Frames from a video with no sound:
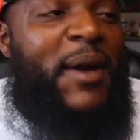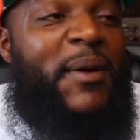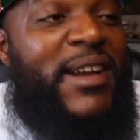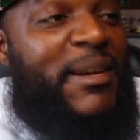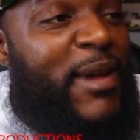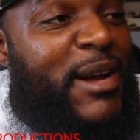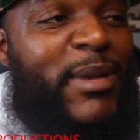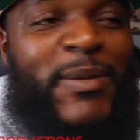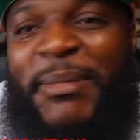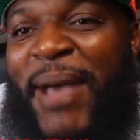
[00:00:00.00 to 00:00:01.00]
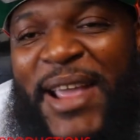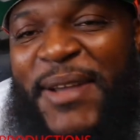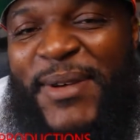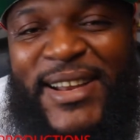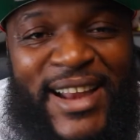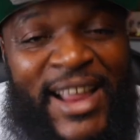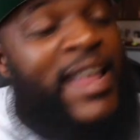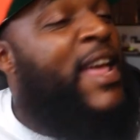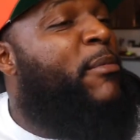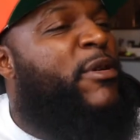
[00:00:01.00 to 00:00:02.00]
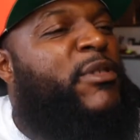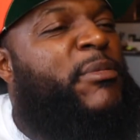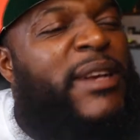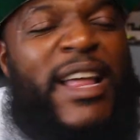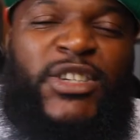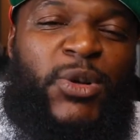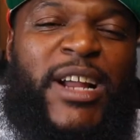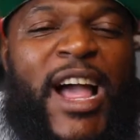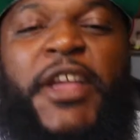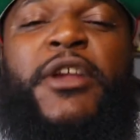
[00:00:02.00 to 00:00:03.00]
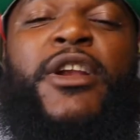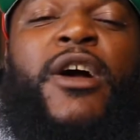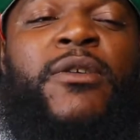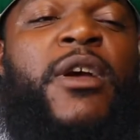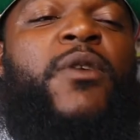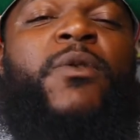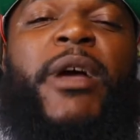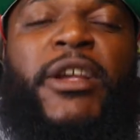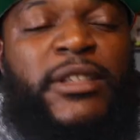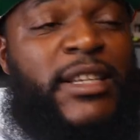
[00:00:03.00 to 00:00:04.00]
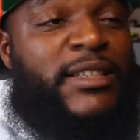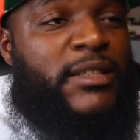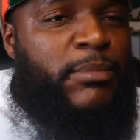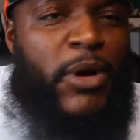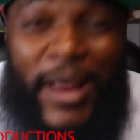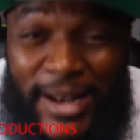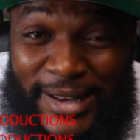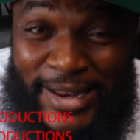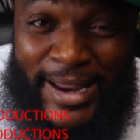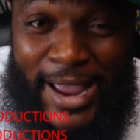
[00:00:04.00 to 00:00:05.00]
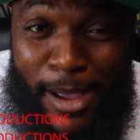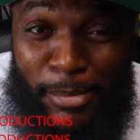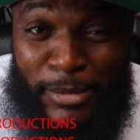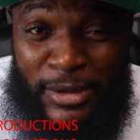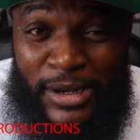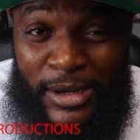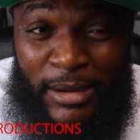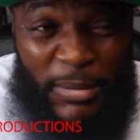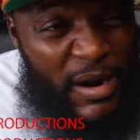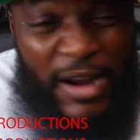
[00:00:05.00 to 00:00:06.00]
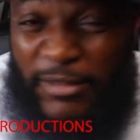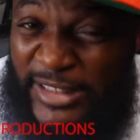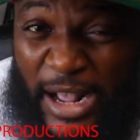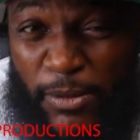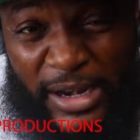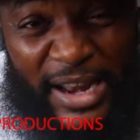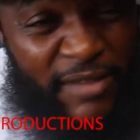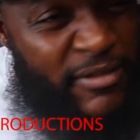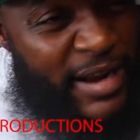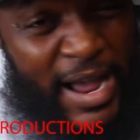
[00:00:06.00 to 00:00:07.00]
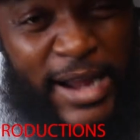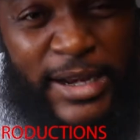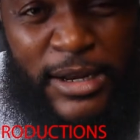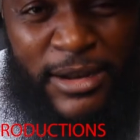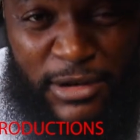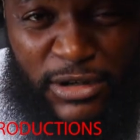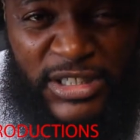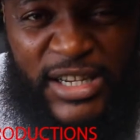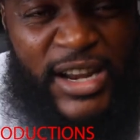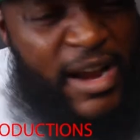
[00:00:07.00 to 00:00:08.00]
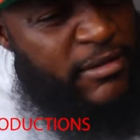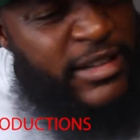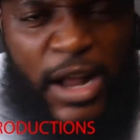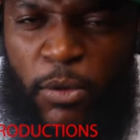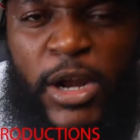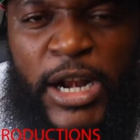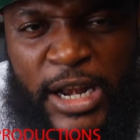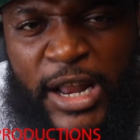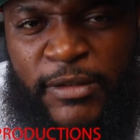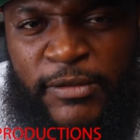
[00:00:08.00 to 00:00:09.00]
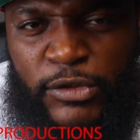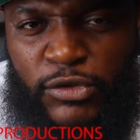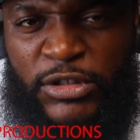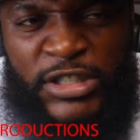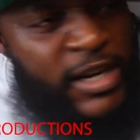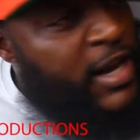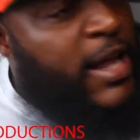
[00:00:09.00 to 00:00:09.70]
We ain't married, but we might one day. People gonna be like, Twigga, how you know? We'll make you think to, bro, anything can happen. Bro, everything I want in life, I got it. You know what I'm saying? Everything I wanted in life. You know what I'm saying?